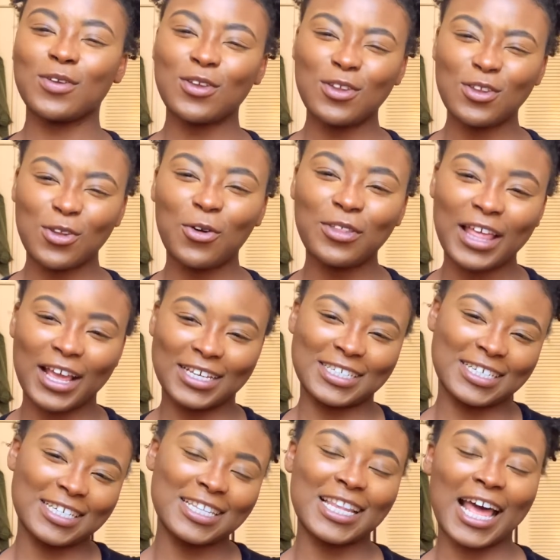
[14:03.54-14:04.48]
when you know
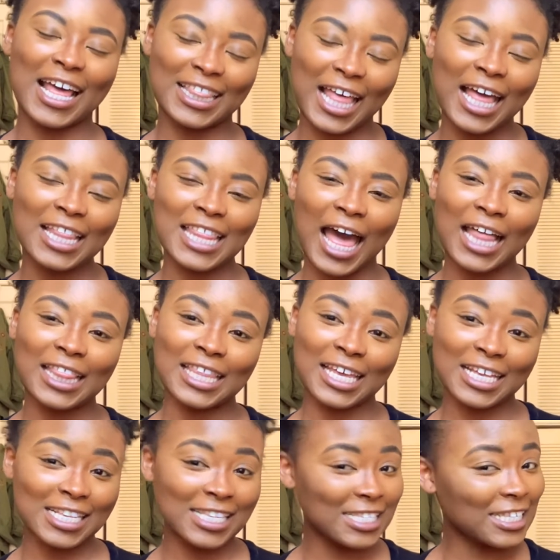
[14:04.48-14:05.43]
that
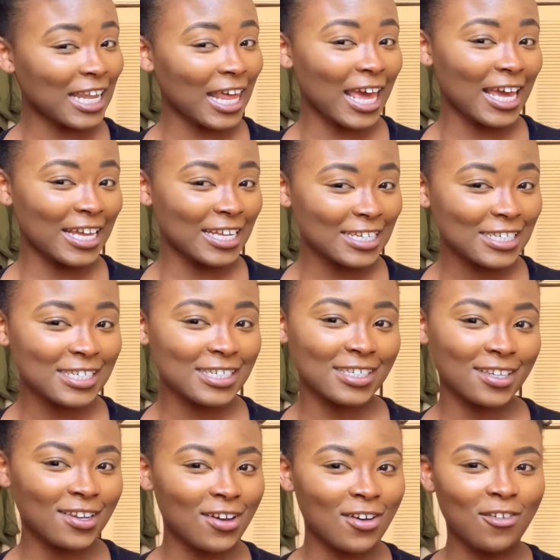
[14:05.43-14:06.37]
thing is slayed,
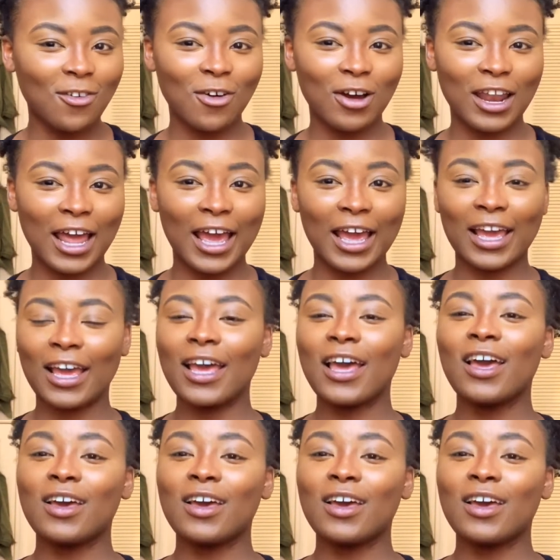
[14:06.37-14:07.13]
or like,